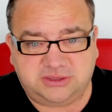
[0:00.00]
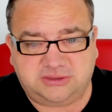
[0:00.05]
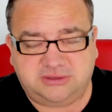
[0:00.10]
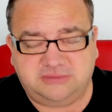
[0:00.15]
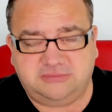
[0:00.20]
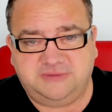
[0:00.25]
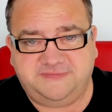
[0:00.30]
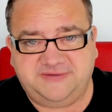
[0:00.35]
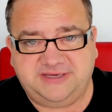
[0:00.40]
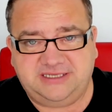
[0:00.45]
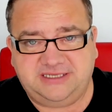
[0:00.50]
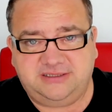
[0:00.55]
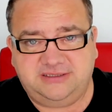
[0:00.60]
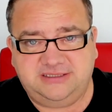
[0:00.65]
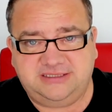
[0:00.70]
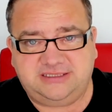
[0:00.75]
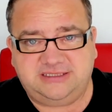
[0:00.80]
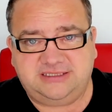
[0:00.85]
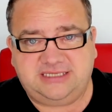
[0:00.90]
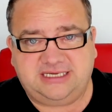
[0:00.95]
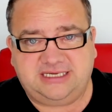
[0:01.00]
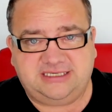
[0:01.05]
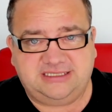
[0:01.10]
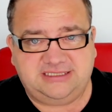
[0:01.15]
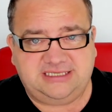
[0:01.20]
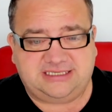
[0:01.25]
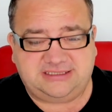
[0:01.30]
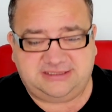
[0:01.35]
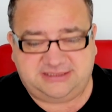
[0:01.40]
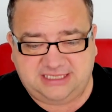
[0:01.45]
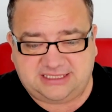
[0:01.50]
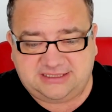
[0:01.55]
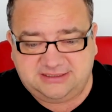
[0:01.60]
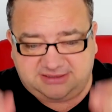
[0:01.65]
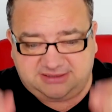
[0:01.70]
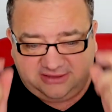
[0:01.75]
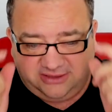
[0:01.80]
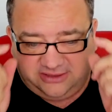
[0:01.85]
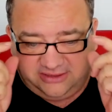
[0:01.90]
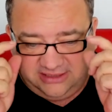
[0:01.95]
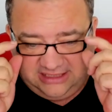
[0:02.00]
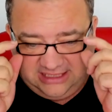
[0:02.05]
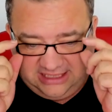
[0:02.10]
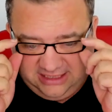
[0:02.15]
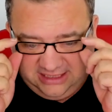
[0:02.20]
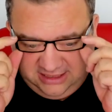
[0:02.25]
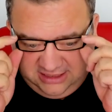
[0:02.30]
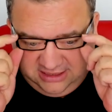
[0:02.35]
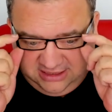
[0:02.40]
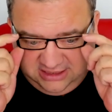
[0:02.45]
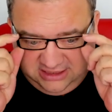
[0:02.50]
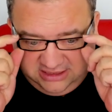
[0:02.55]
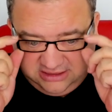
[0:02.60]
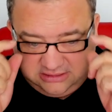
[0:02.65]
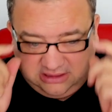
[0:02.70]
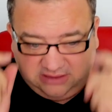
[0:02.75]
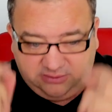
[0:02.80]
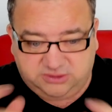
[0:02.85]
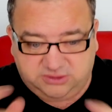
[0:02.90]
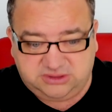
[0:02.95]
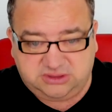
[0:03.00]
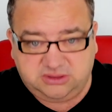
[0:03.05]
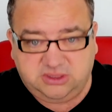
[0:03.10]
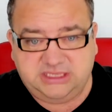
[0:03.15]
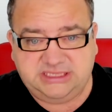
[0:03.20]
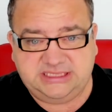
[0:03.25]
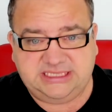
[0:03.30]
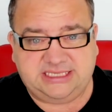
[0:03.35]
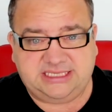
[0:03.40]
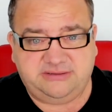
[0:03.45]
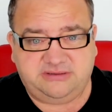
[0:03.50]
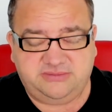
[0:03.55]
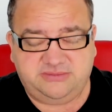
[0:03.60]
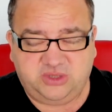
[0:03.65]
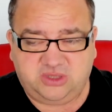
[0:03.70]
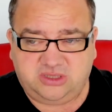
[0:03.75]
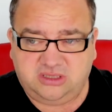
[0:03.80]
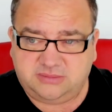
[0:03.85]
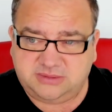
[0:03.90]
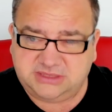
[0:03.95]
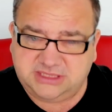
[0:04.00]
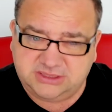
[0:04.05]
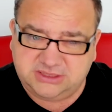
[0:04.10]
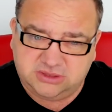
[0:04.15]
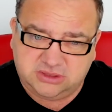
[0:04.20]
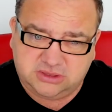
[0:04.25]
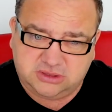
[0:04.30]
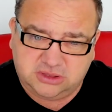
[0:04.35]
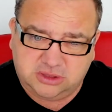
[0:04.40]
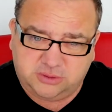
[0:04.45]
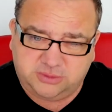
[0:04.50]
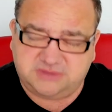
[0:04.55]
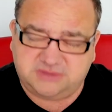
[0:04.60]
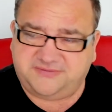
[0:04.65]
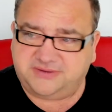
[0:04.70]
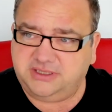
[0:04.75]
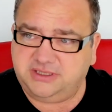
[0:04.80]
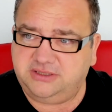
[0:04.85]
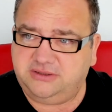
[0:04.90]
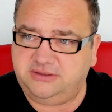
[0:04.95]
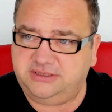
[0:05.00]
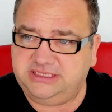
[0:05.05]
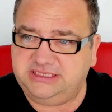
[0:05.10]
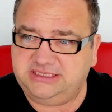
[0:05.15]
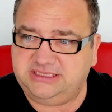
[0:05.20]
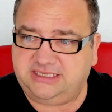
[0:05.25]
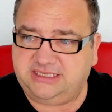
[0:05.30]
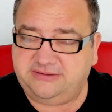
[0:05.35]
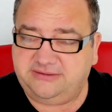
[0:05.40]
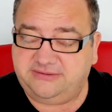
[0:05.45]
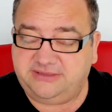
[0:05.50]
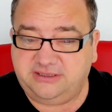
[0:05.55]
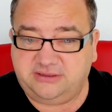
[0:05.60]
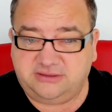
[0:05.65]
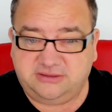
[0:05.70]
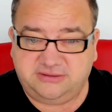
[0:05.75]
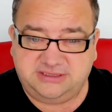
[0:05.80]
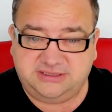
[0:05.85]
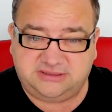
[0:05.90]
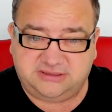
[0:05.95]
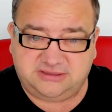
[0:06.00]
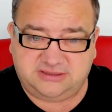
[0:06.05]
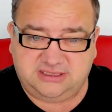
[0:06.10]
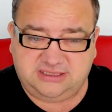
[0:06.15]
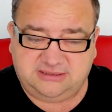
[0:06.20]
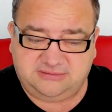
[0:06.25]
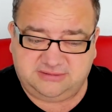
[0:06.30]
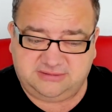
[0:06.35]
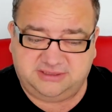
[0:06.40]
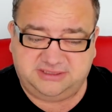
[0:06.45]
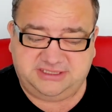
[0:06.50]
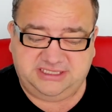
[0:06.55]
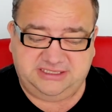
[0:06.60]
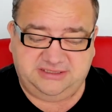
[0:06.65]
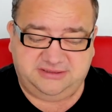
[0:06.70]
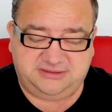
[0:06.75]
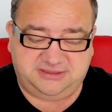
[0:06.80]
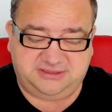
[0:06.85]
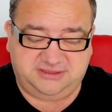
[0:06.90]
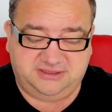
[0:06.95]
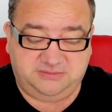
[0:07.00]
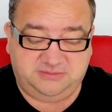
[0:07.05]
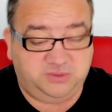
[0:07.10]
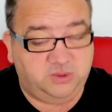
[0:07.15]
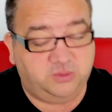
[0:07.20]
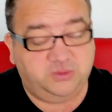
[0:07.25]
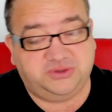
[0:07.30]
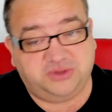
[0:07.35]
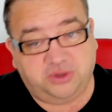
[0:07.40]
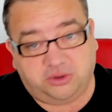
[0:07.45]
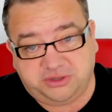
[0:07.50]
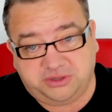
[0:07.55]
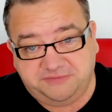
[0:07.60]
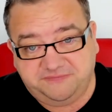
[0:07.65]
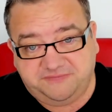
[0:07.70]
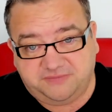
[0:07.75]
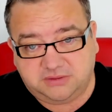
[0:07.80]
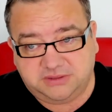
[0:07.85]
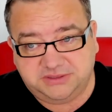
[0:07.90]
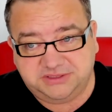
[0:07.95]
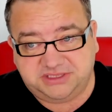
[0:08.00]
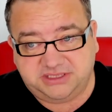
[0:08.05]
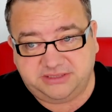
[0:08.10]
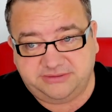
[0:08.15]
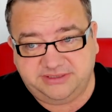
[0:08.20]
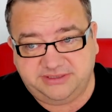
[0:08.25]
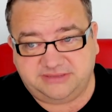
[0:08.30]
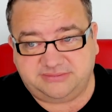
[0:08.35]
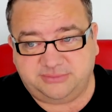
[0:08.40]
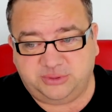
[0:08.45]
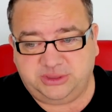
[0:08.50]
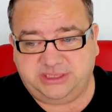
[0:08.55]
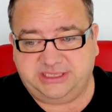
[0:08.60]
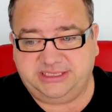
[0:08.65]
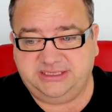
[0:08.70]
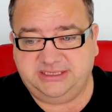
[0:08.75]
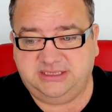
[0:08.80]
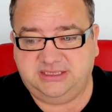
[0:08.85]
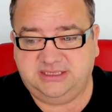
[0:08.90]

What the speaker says: Cup with England. This is like his last chance and all that. So he wants to go in January, but Klopp says, no, no one's fucking going in January, although he's just allowed Coutinho to go, but we're talking fucking serious money.